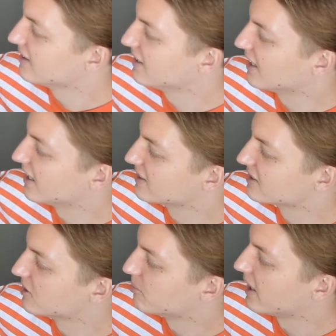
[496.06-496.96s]
he has
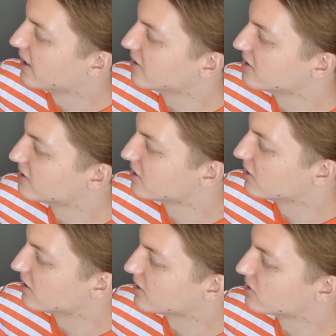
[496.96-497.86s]
the Palace
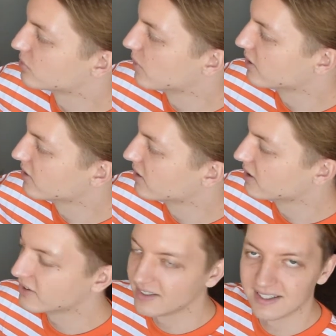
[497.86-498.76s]
uh, sweater
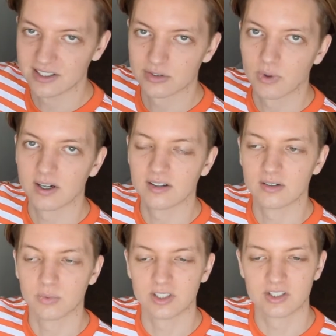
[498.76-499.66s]
on, the knit sweater,
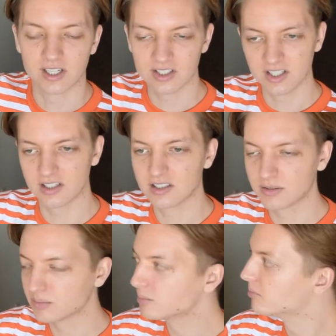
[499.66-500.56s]
which actually this
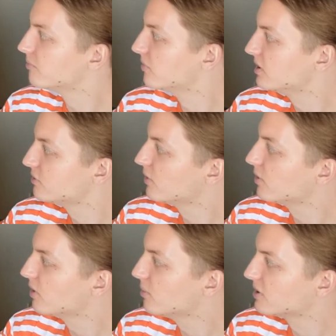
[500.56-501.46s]
this
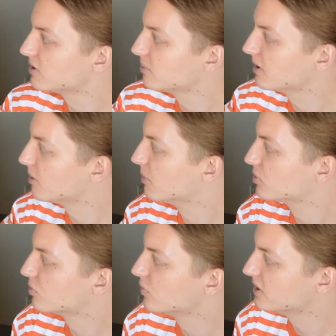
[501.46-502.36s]
photo must have been the
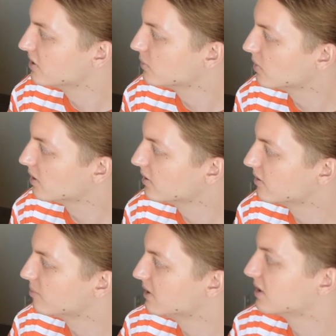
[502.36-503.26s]
most recent one,
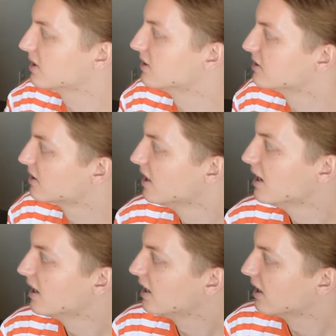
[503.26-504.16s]
because
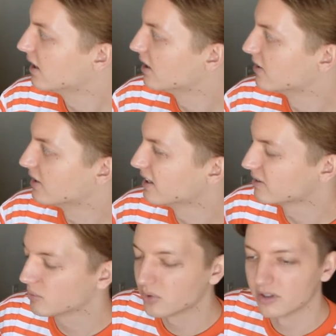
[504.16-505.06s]
uh,
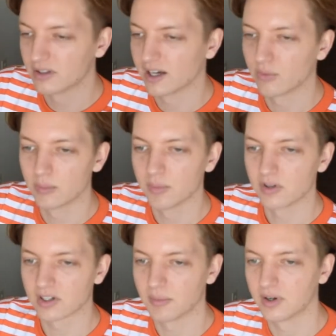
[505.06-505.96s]
that one, I remember
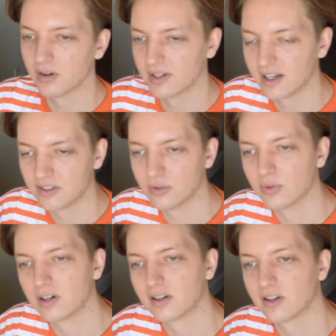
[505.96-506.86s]
it coming out not too
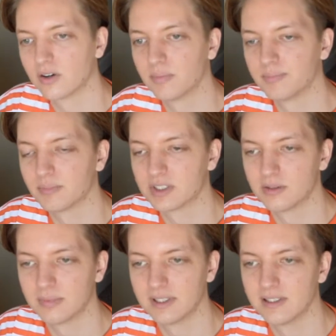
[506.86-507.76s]
long ago. Must
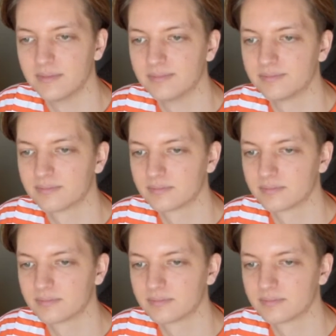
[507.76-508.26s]
have been